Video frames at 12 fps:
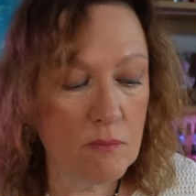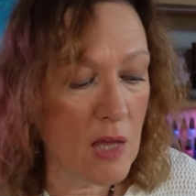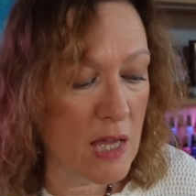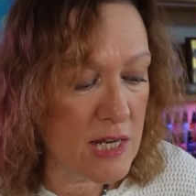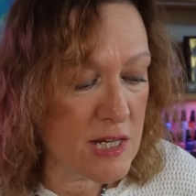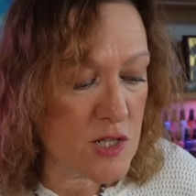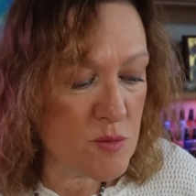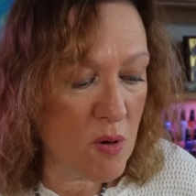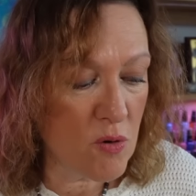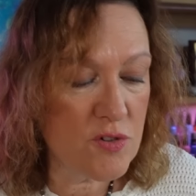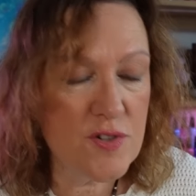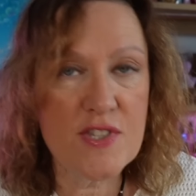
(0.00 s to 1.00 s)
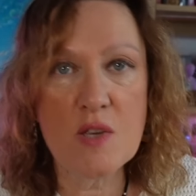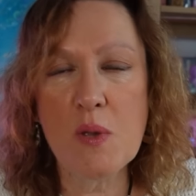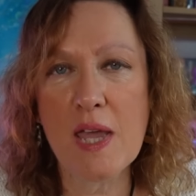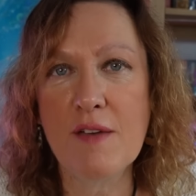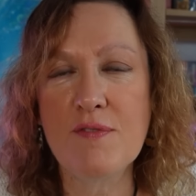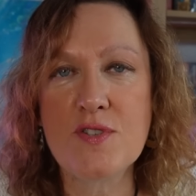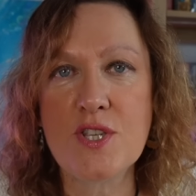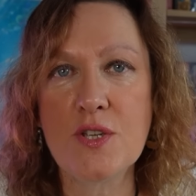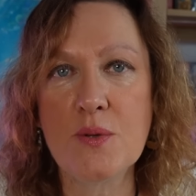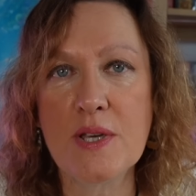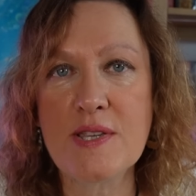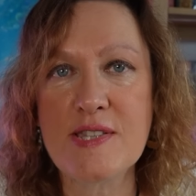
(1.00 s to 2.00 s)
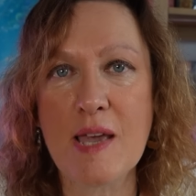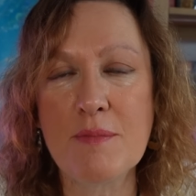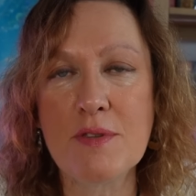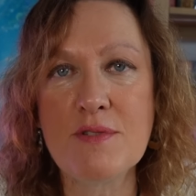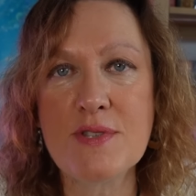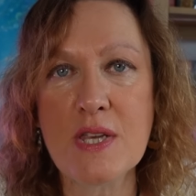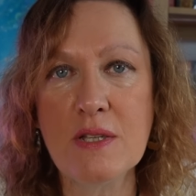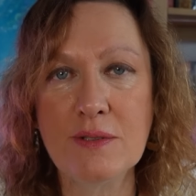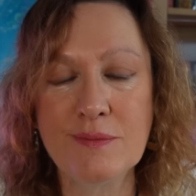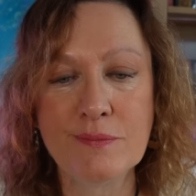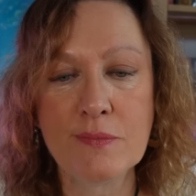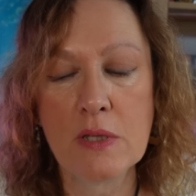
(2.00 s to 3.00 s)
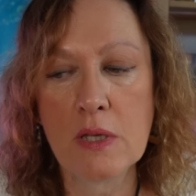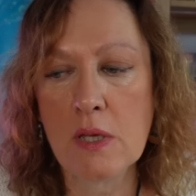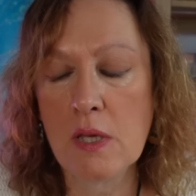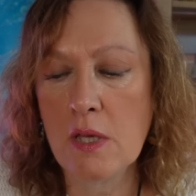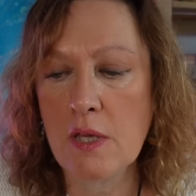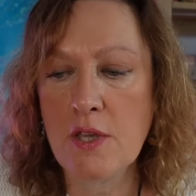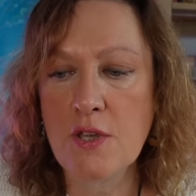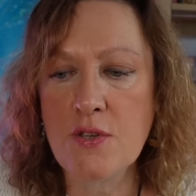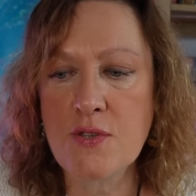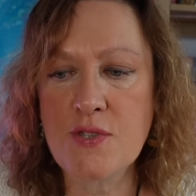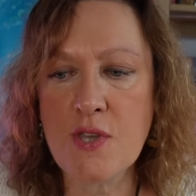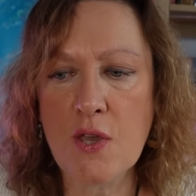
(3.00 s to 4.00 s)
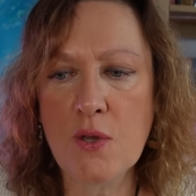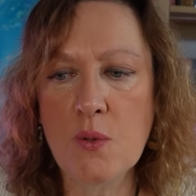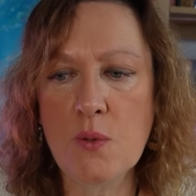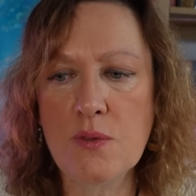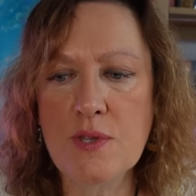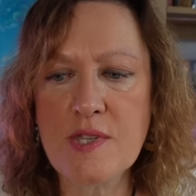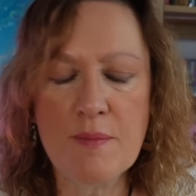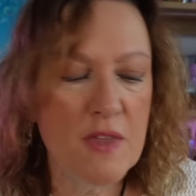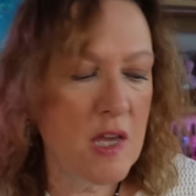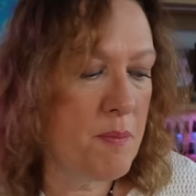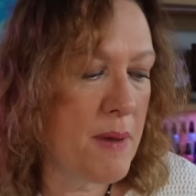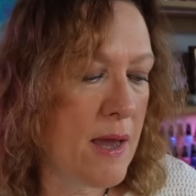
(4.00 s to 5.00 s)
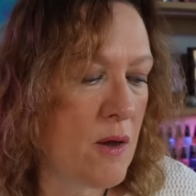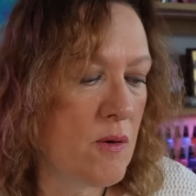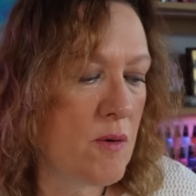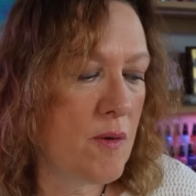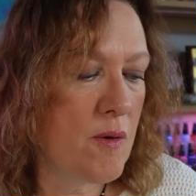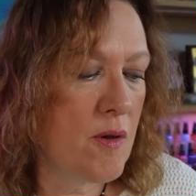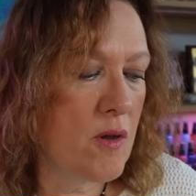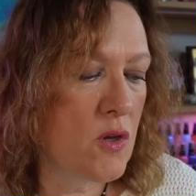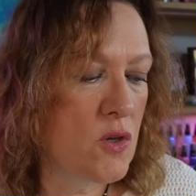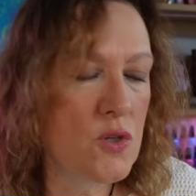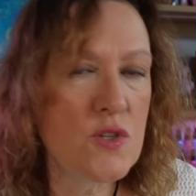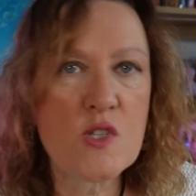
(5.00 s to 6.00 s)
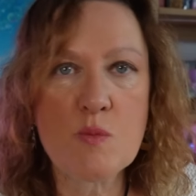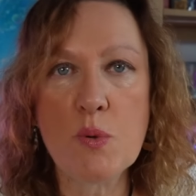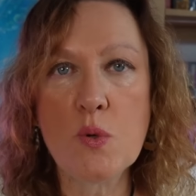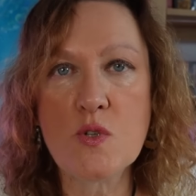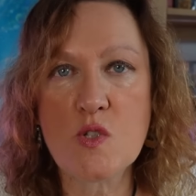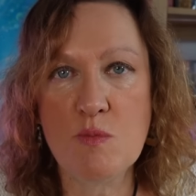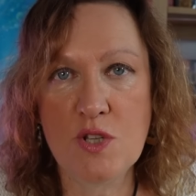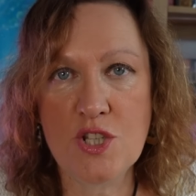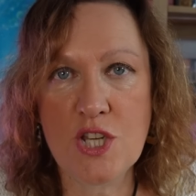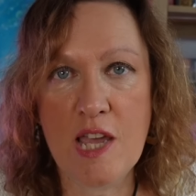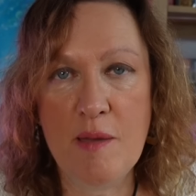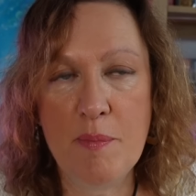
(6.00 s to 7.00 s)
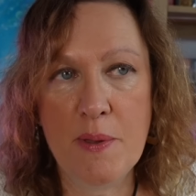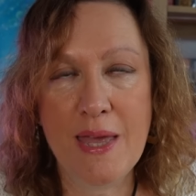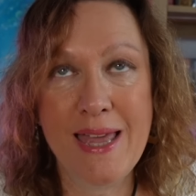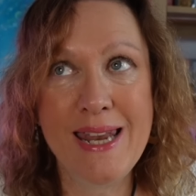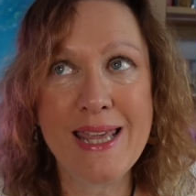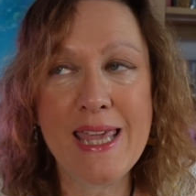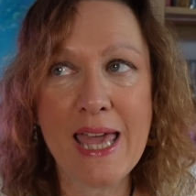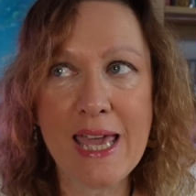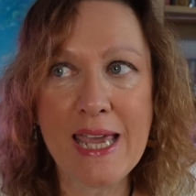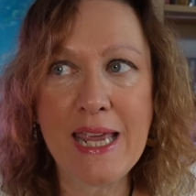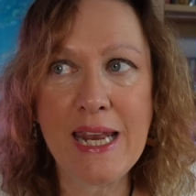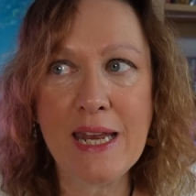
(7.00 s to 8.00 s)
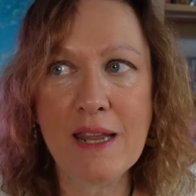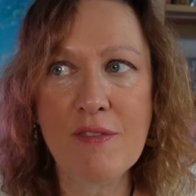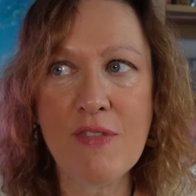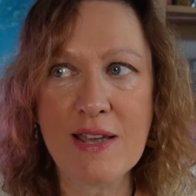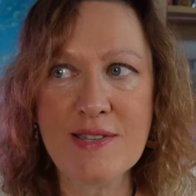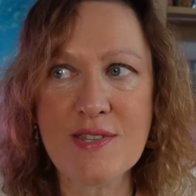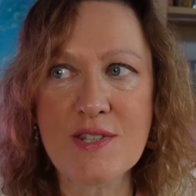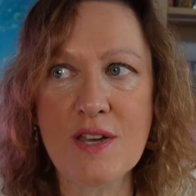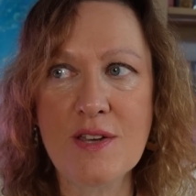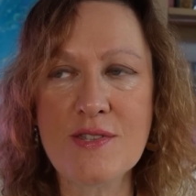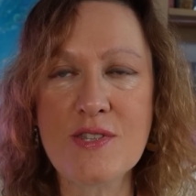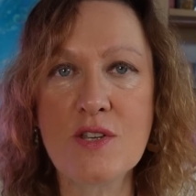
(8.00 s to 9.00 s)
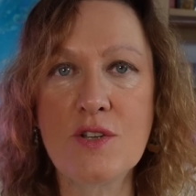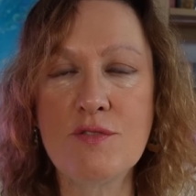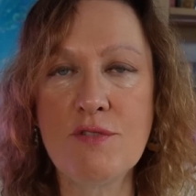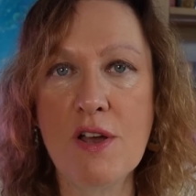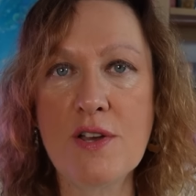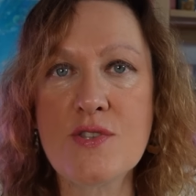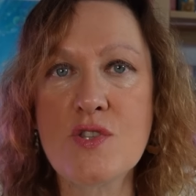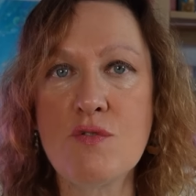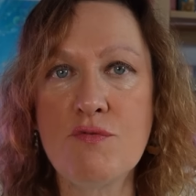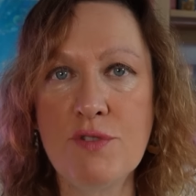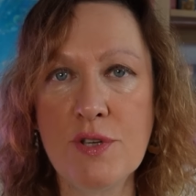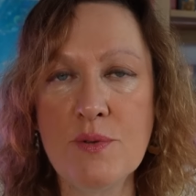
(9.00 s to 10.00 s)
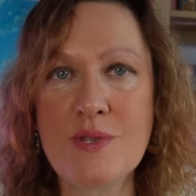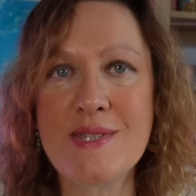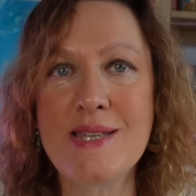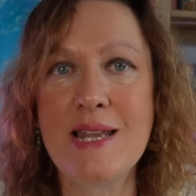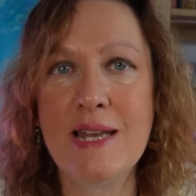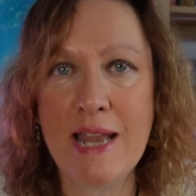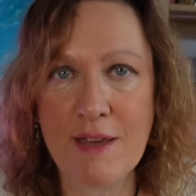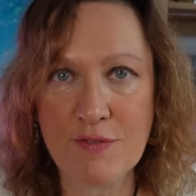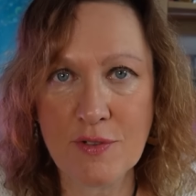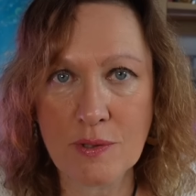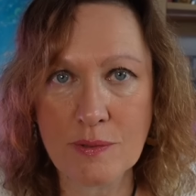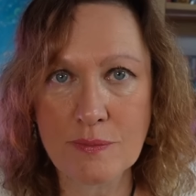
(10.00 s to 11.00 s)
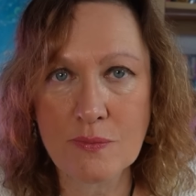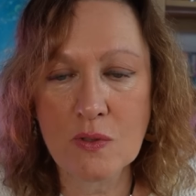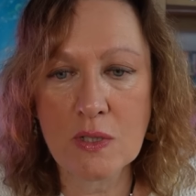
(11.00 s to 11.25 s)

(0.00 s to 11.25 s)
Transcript: And in a democracy, we have to accept the result. So there's something about good sportsmanship. And again, that starts at grassroots level.